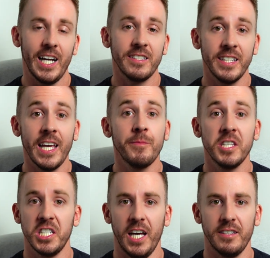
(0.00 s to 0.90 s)
as the name
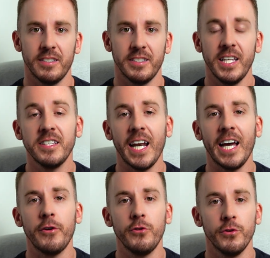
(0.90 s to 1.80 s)
suggests, these allow
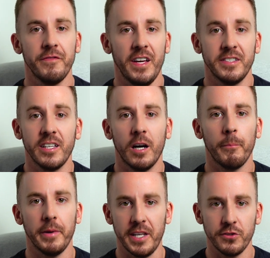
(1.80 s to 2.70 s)
you to invest in
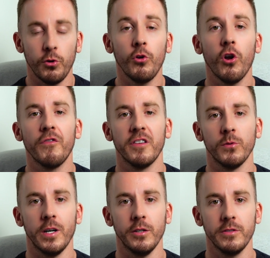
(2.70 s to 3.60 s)
companies all over the
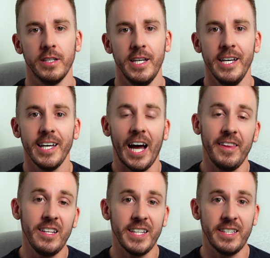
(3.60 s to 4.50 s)
world. And
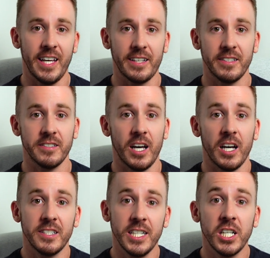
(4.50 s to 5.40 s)
these indexes are
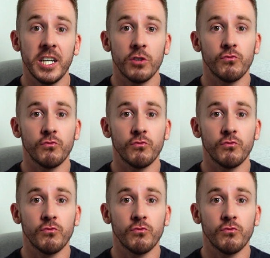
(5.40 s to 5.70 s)
essentially going to